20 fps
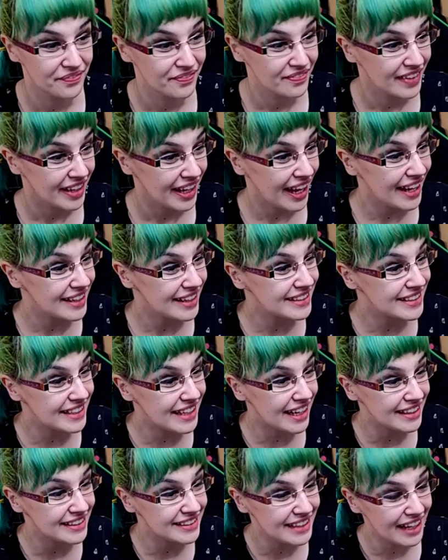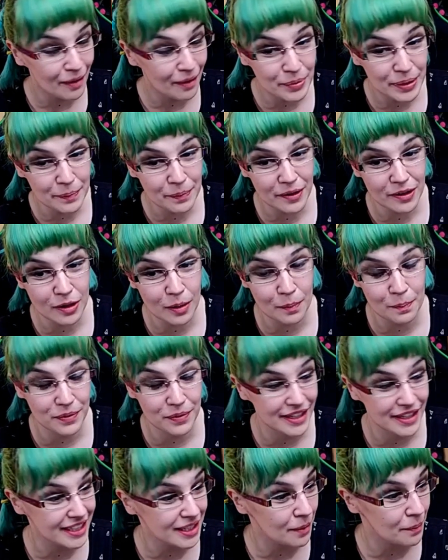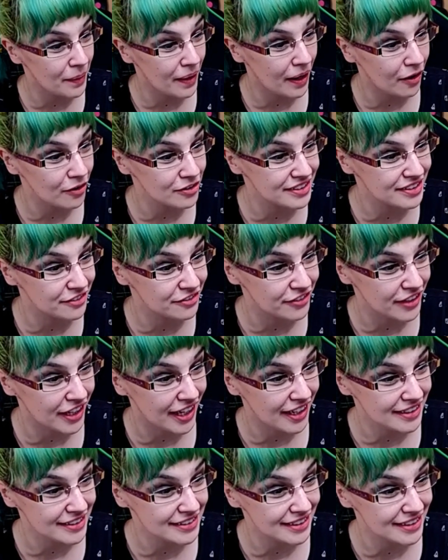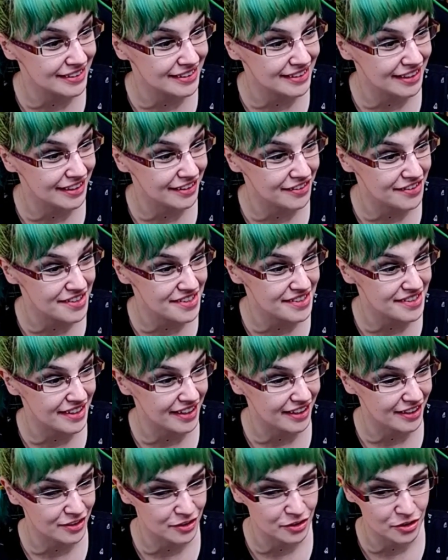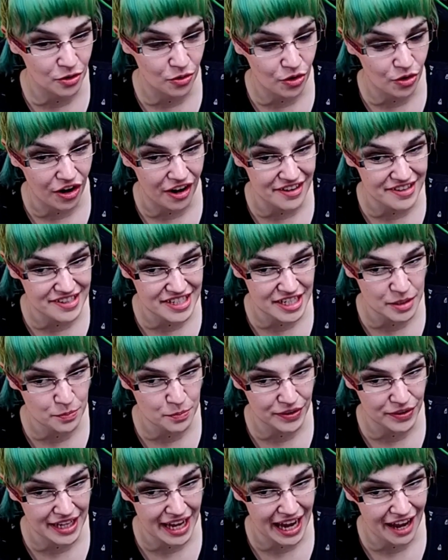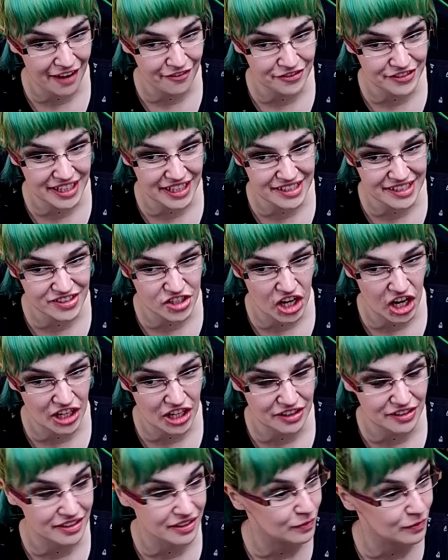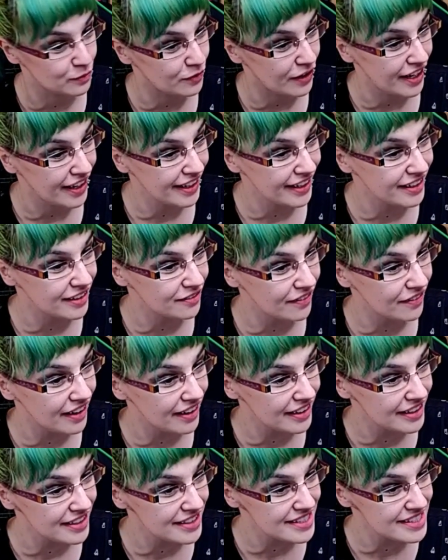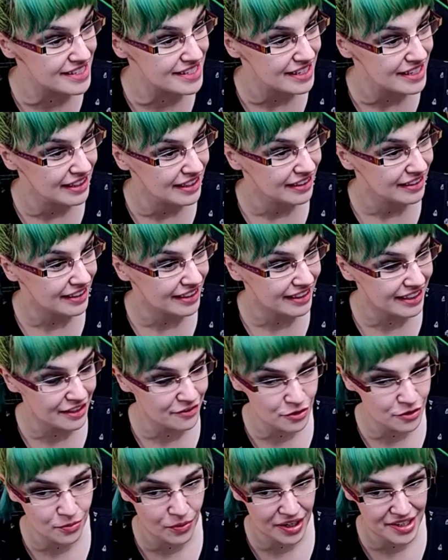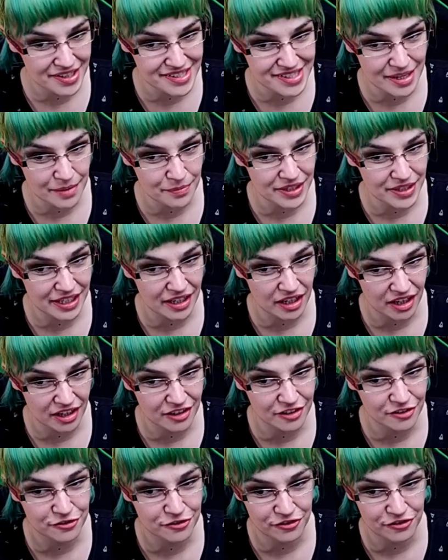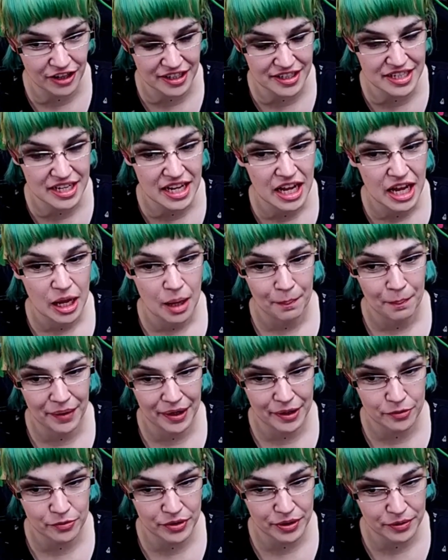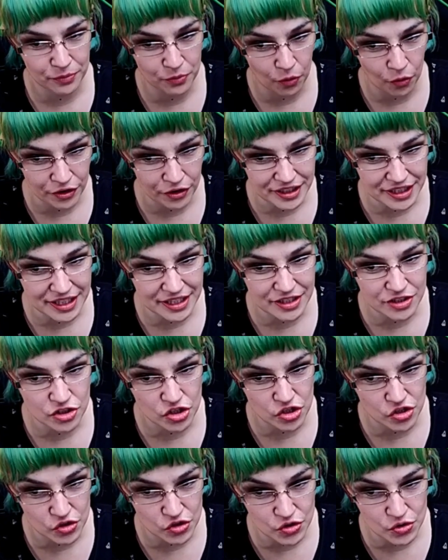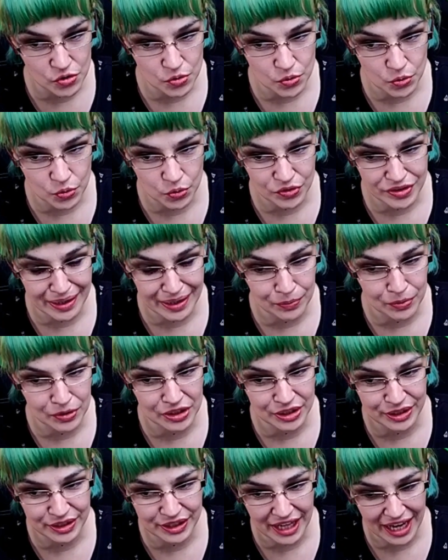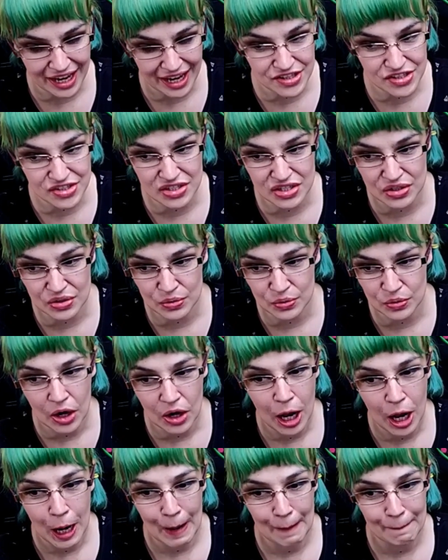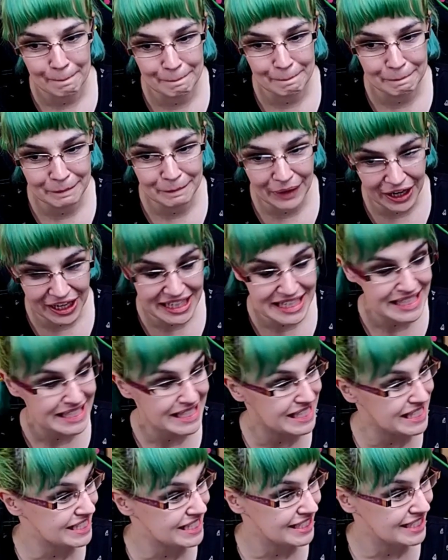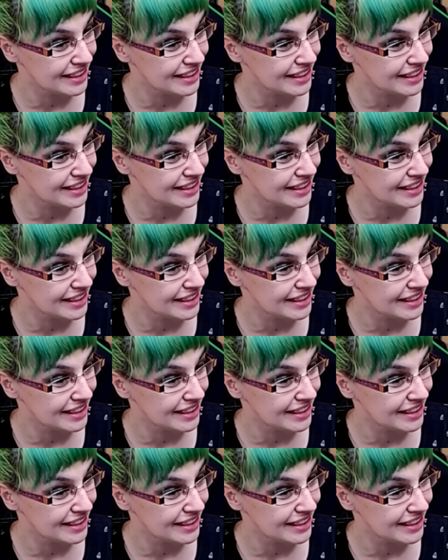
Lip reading: And yeah, people complain about the fact that there's like no content, but have they done the relic grinds? Like, if you want something unfun but rewarding to do that will last you months,